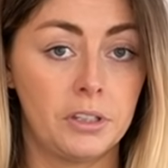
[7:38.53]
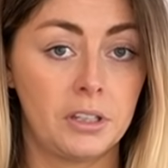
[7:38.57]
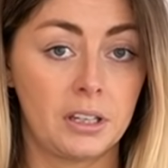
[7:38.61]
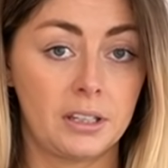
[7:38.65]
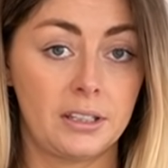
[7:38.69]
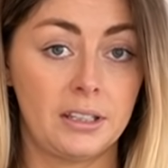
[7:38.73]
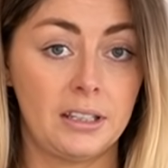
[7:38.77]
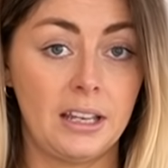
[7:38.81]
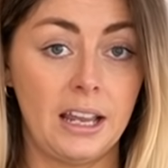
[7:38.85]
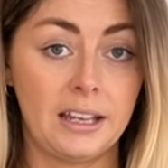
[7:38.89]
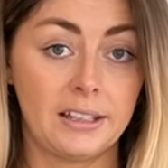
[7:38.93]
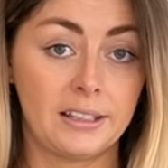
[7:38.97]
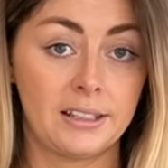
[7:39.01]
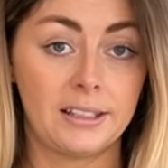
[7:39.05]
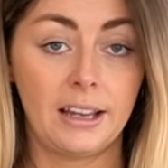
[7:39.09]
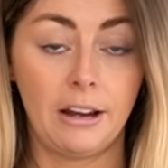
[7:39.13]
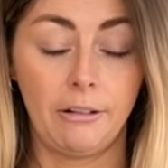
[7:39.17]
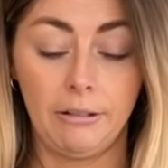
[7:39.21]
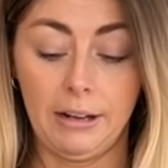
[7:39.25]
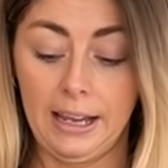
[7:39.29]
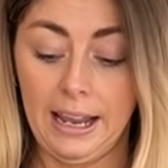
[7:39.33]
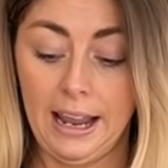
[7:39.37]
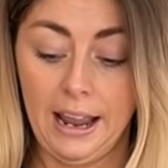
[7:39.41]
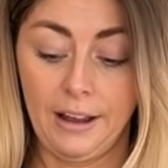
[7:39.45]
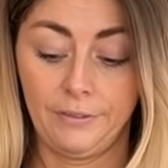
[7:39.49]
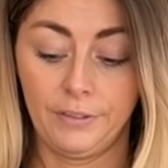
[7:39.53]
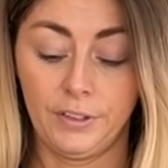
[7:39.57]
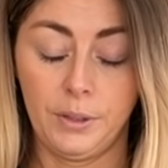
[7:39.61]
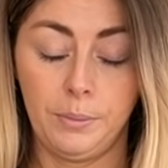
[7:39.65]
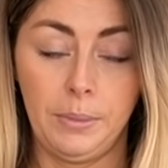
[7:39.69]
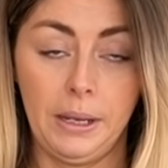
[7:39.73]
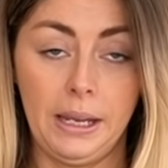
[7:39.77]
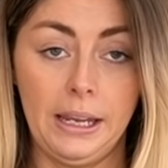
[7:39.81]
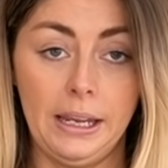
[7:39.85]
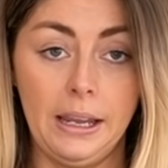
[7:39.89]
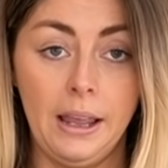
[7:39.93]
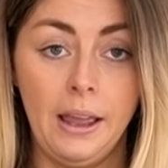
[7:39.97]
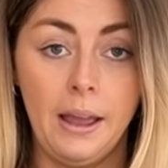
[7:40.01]
Doesn't necessarily have to
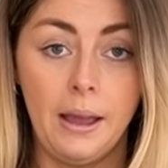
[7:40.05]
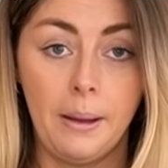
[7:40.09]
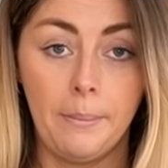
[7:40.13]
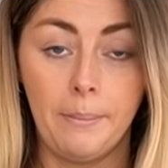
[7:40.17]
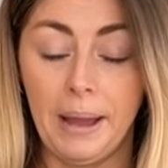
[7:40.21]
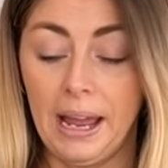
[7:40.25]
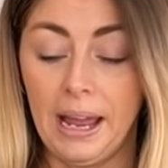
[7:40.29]
be a